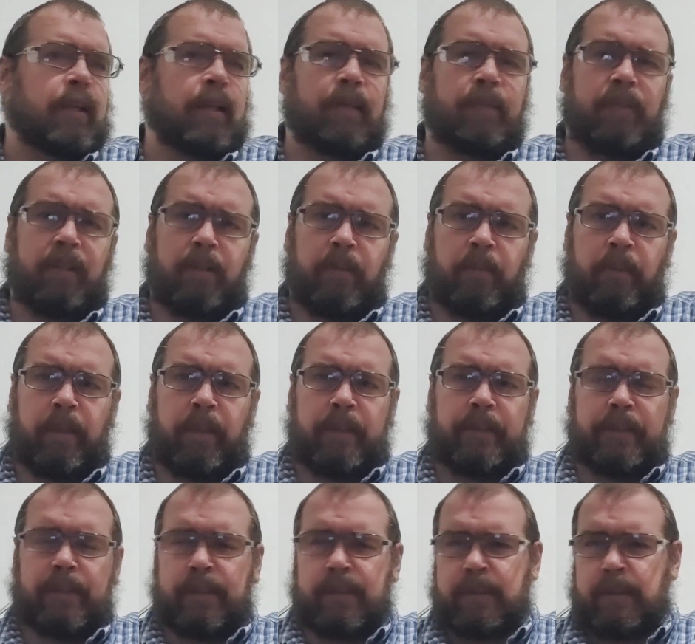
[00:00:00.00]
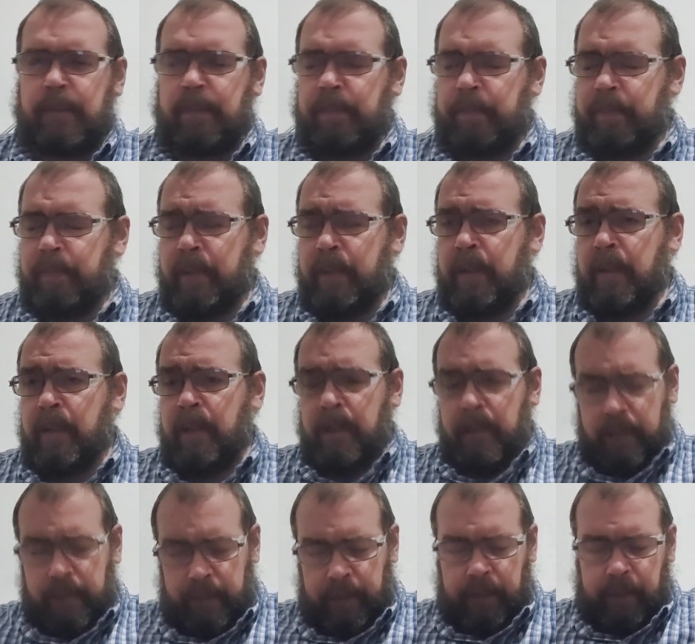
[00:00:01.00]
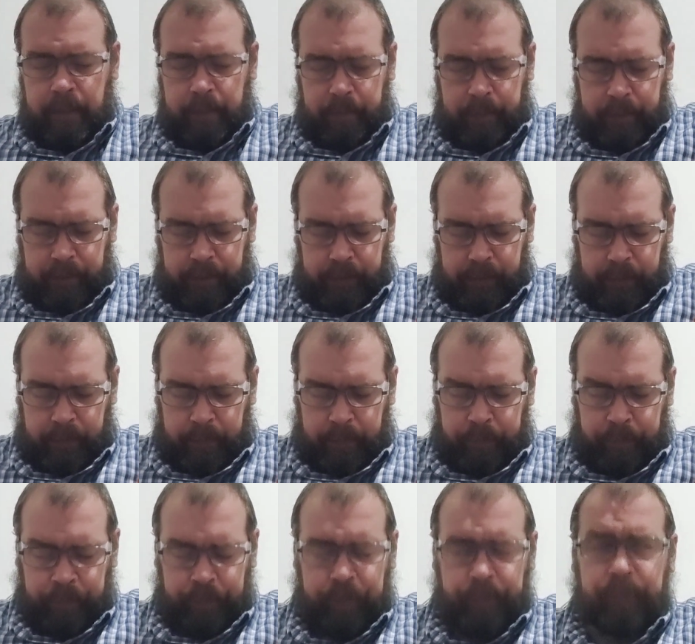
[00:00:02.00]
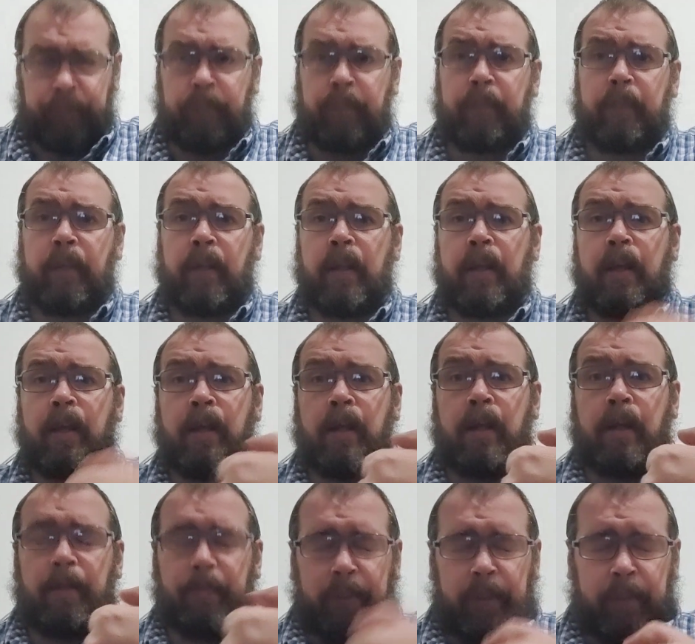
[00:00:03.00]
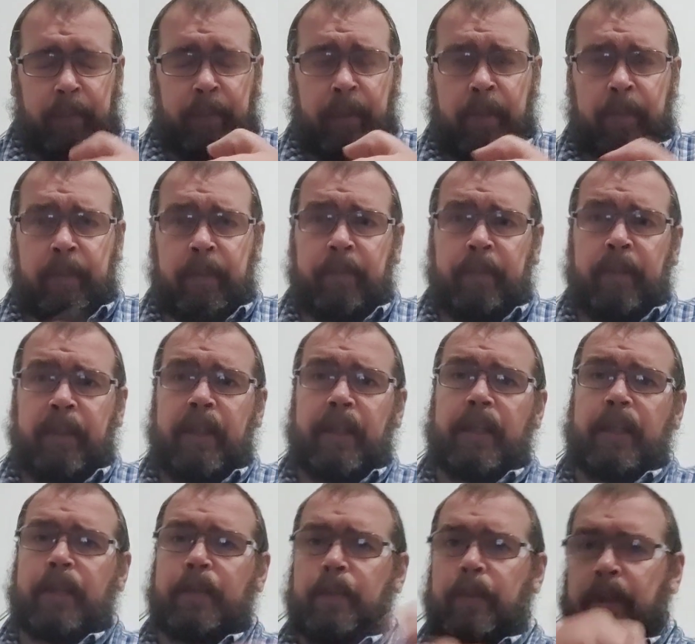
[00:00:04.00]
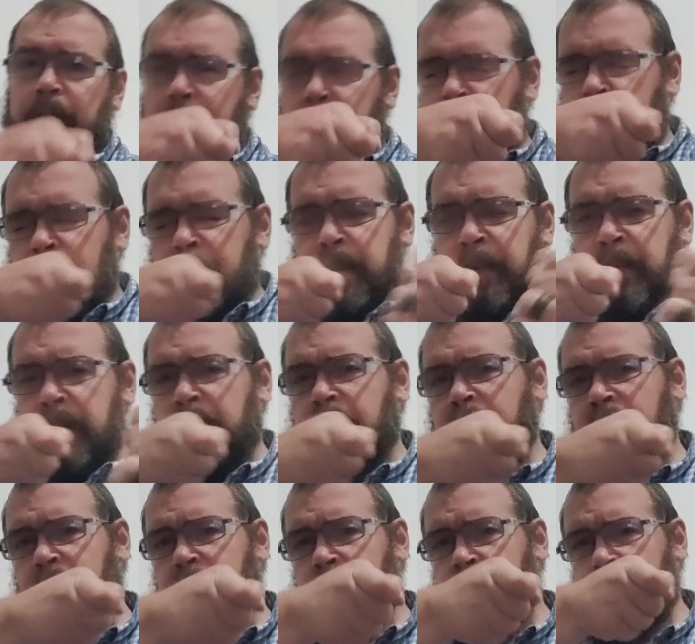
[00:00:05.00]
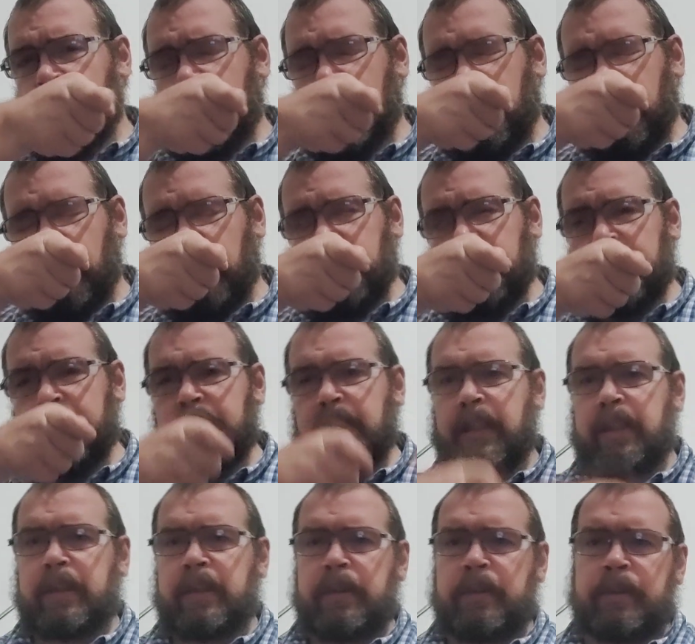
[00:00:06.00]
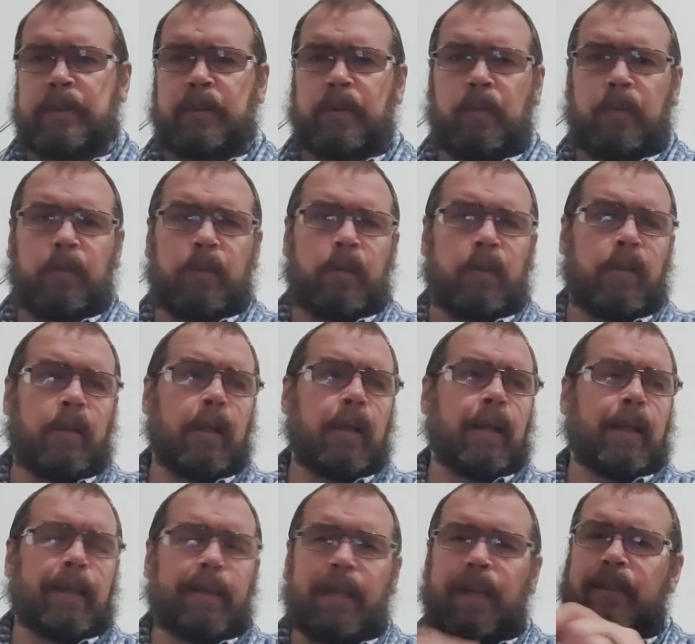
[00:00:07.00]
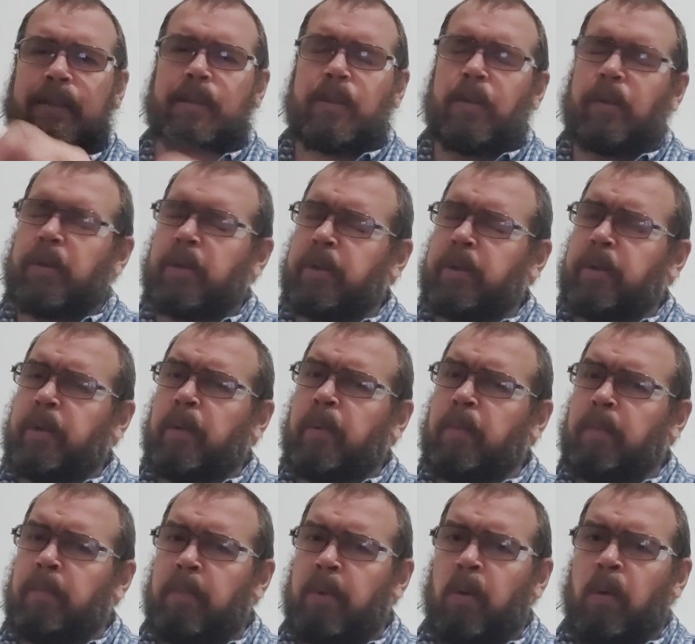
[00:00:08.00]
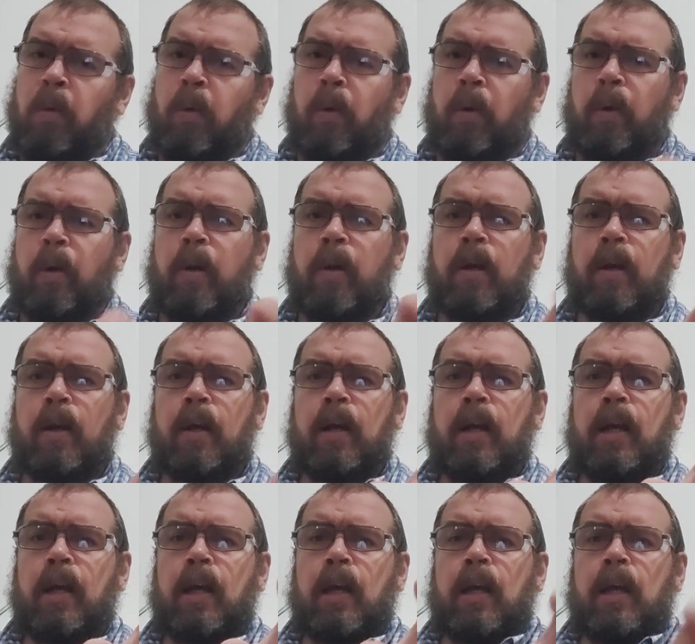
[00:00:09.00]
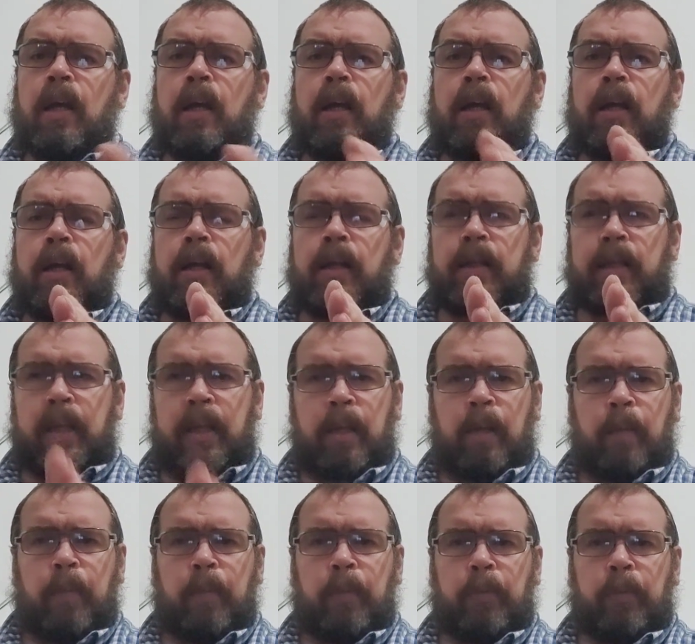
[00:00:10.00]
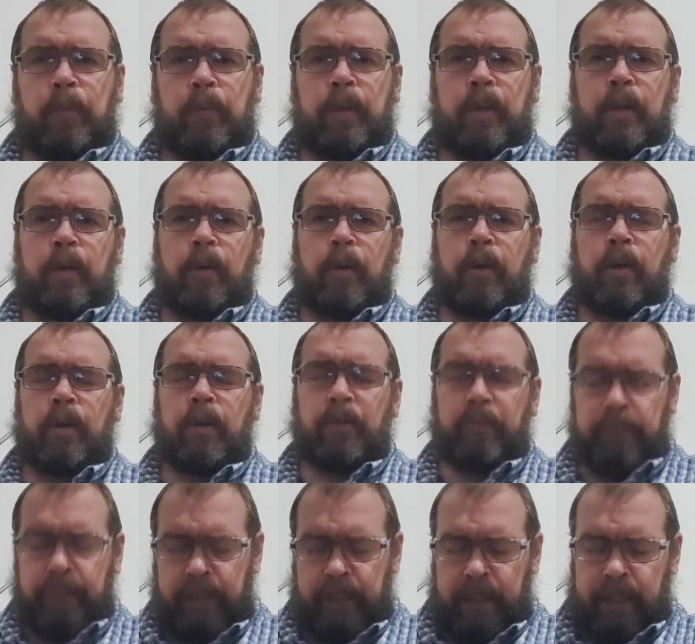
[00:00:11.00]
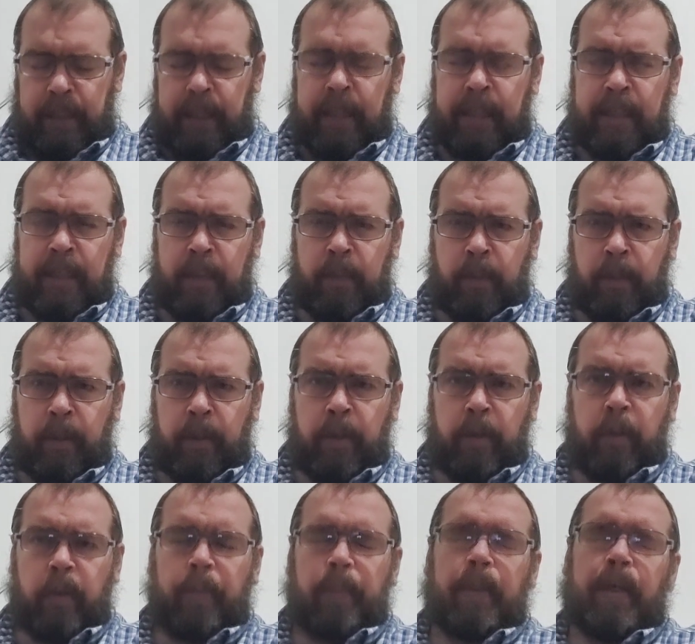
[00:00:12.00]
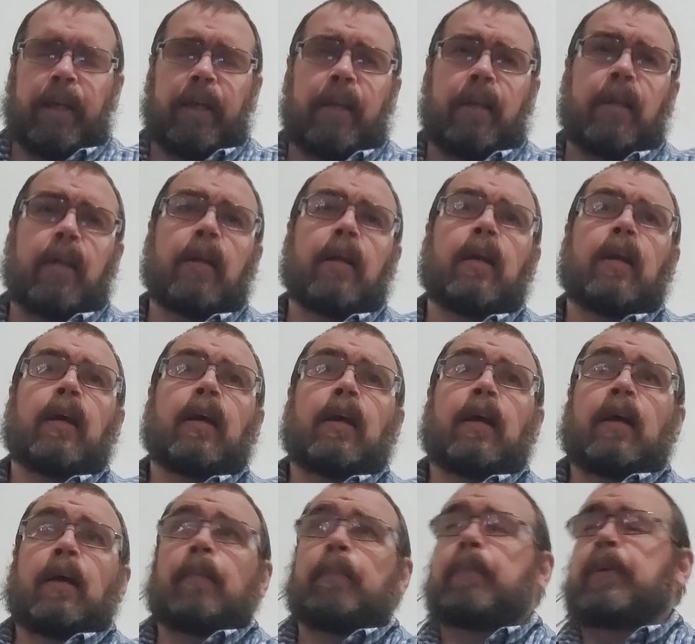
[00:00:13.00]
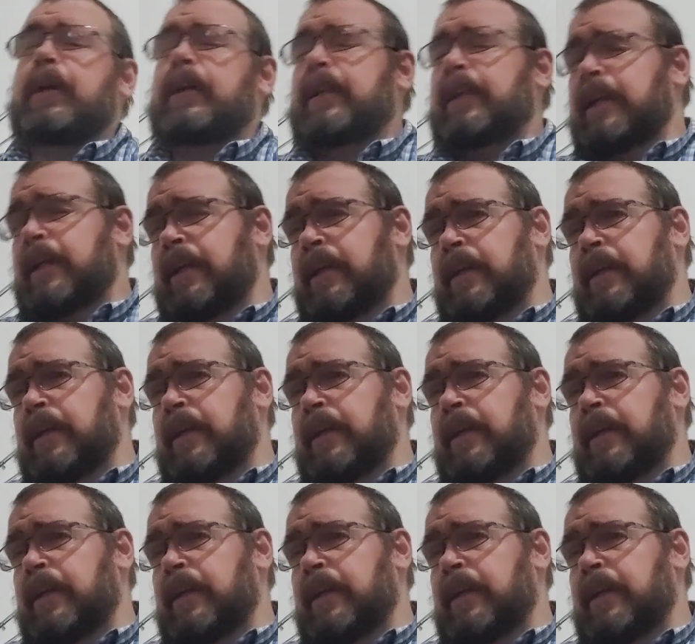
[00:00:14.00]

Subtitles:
and I've got to readjust them. Not that big a deal. To mitigate the recoil, hold it tight to your shoulder. That's going to do more to help with recoil than any recoil pad. But